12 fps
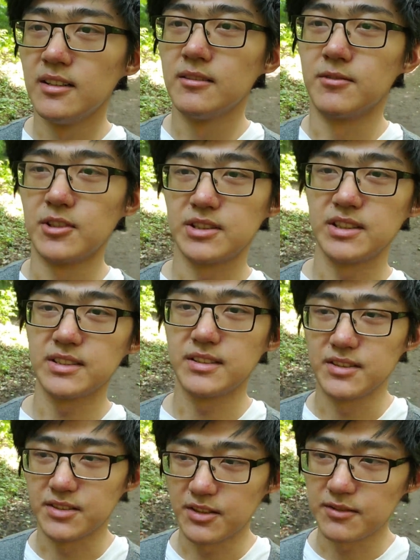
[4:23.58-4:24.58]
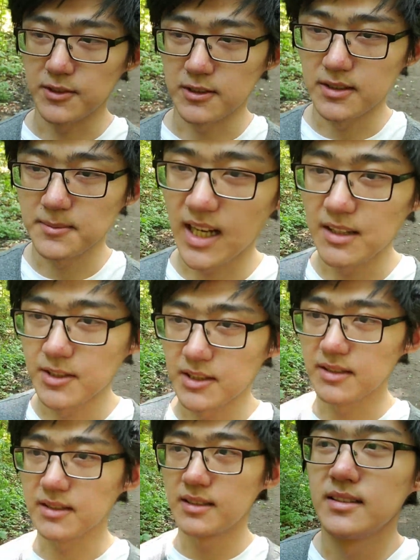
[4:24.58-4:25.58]
versus the server
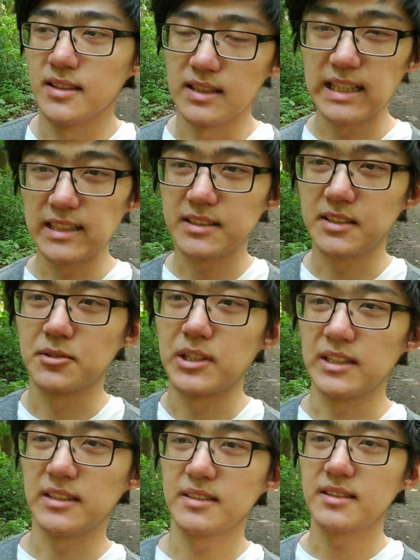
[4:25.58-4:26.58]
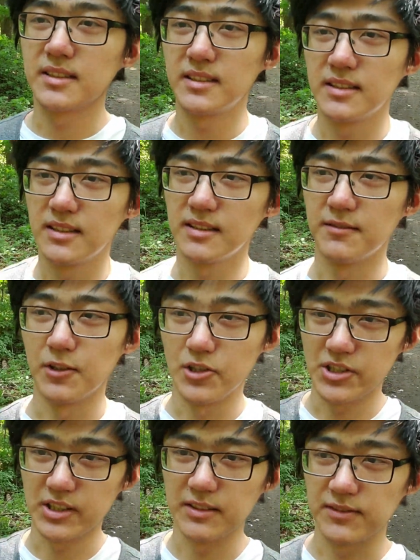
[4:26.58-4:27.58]
having the latest and greatest
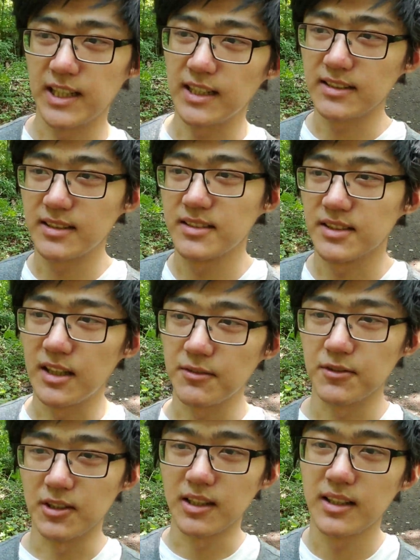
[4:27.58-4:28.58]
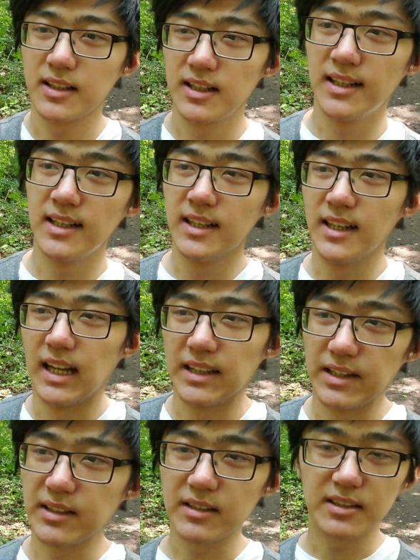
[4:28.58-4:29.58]
version of that software, and
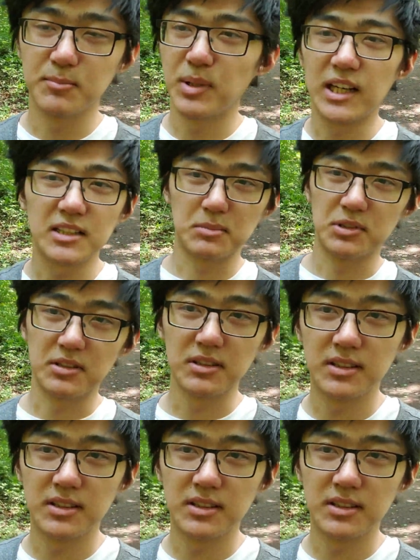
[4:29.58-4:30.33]
they aren't compatible,